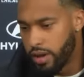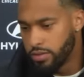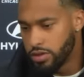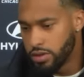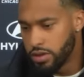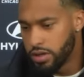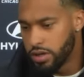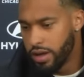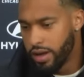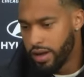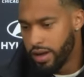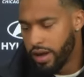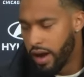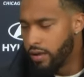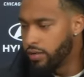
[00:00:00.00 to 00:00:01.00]
I'm sure
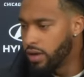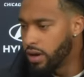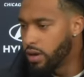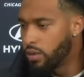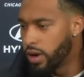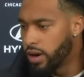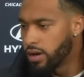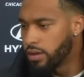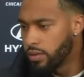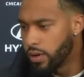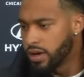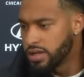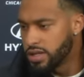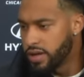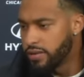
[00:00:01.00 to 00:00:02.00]
everything will work
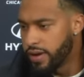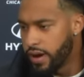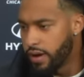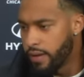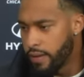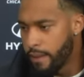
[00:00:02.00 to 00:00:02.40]
itself out.